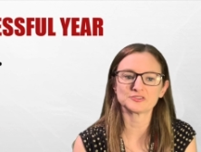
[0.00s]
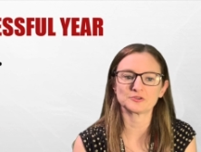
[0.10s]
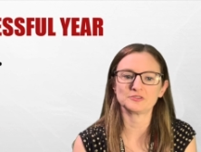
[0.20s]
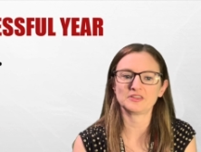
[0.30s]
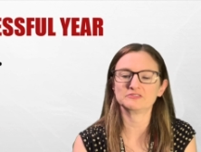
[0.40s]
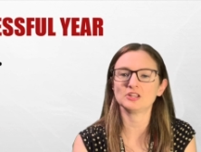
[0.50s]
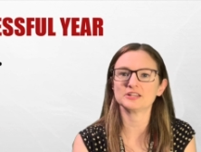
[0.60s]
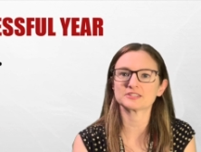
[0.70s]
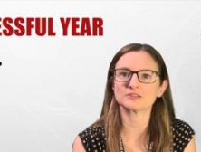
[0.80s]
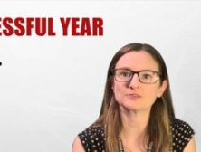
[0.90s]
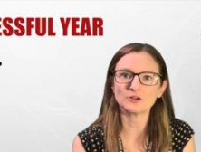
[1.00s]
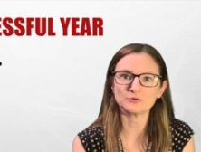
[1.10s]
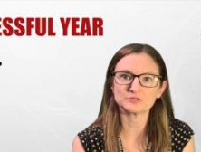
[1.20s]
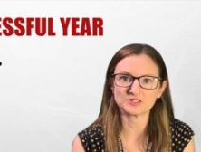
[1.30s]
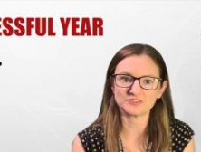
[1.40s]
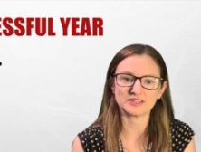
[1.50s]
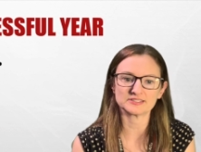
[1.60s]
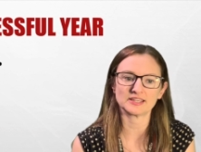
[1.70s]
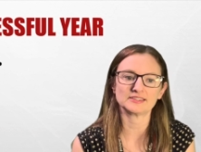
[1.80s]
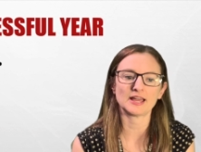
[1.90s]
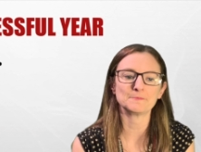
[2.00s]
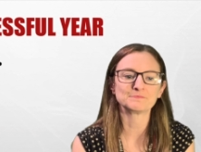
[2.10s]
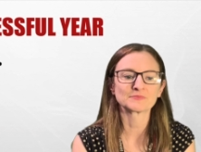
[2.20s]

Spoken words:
or they've lost their notes and things like that.